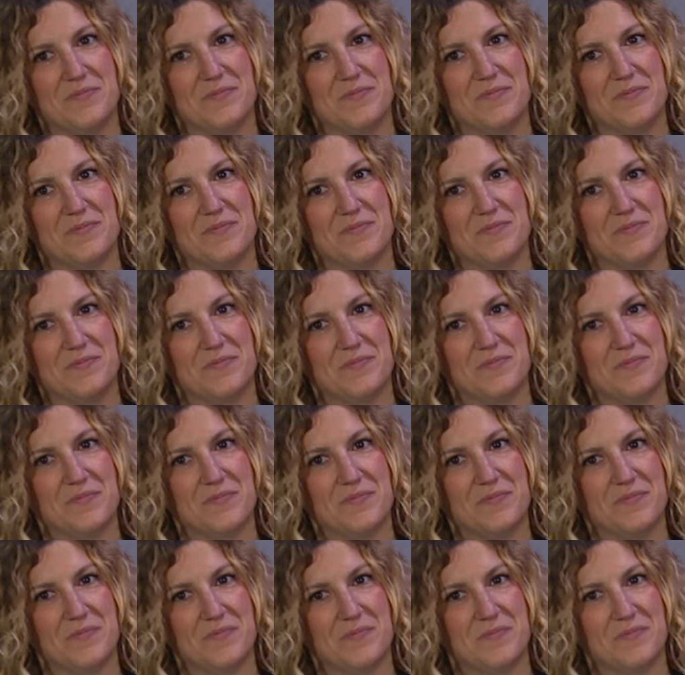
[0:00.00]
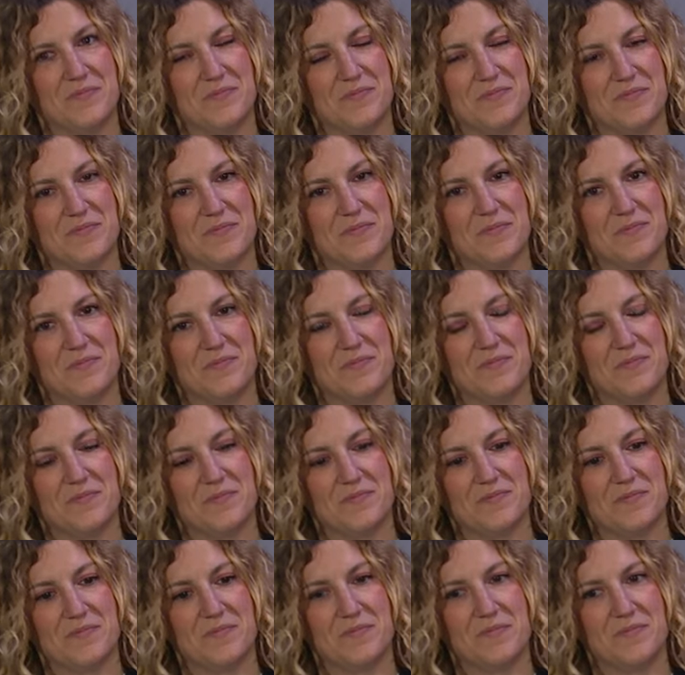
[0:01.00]

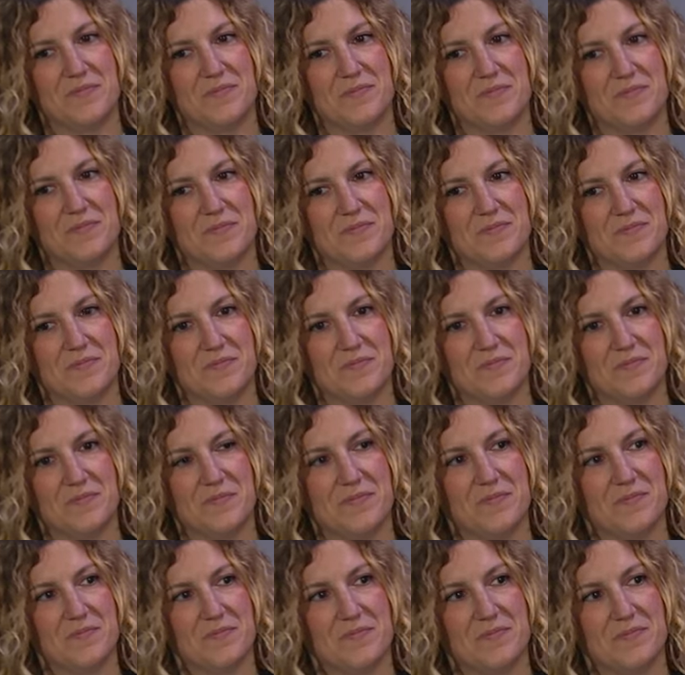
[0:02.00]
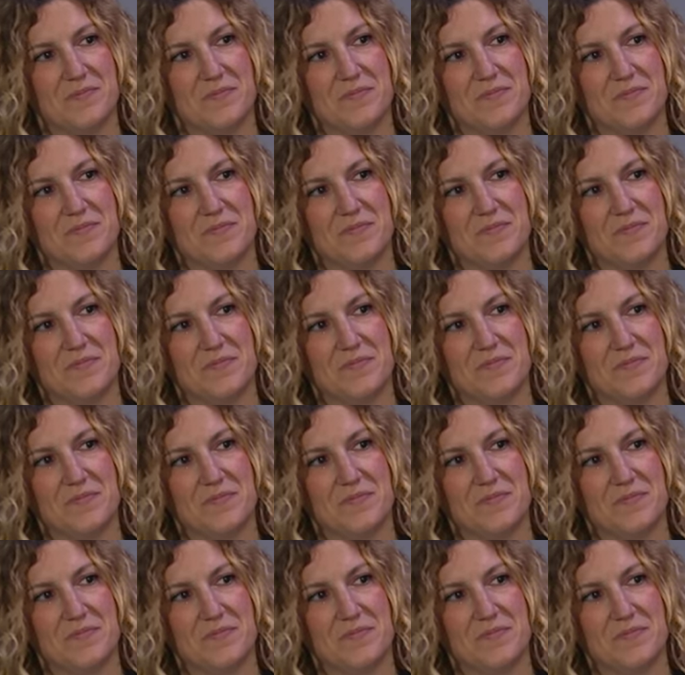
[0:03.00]
No words are spoken by the person on screen.